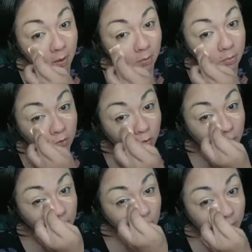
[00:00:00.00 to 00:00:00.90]

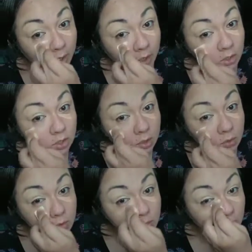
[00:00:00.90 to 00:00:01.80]
before I do my
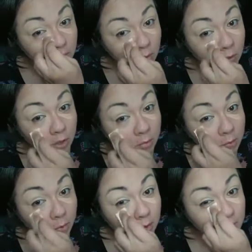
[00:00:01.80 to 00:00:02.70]
eyeshadows. I know a lot of
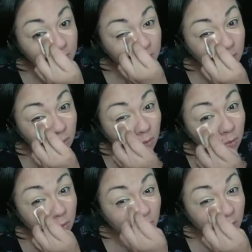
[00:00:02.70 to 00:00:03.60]
people like to
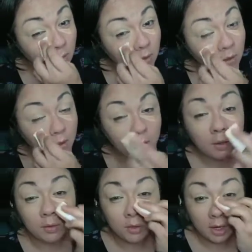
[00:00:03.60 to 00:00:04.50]
do
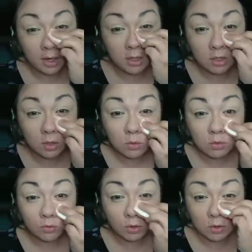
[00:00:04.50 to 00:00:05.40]
the
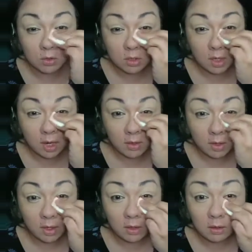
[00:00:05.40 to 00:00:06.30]
eyeshadows first and
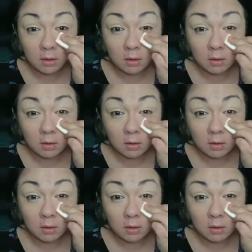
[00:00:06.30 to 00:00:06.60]
then,